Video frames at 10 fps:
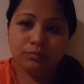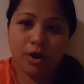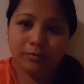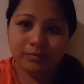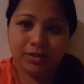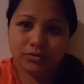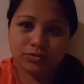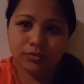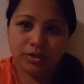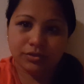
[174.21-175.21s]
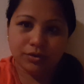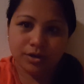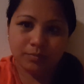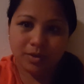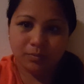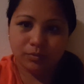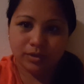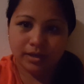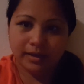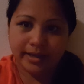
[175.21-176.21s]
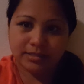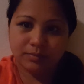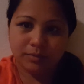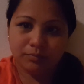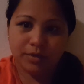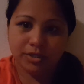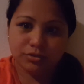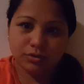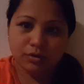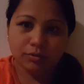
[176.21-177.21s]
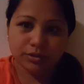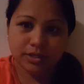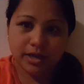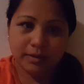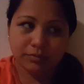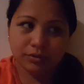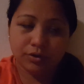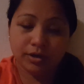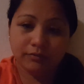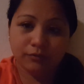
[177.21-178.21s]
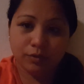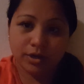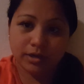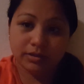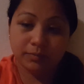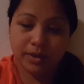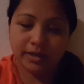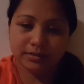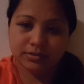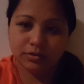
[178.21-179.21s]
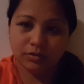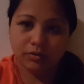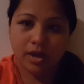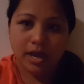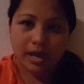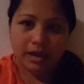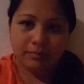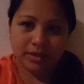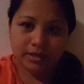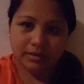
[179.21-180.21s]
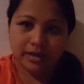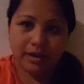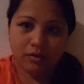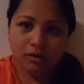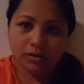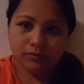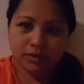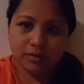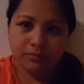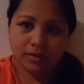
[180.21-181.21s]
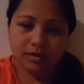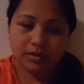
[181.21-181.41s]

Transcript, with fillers: probably there's only thirty people that likes my picture all the time, thirty, forty, it depends, you know. I mean, not all of them.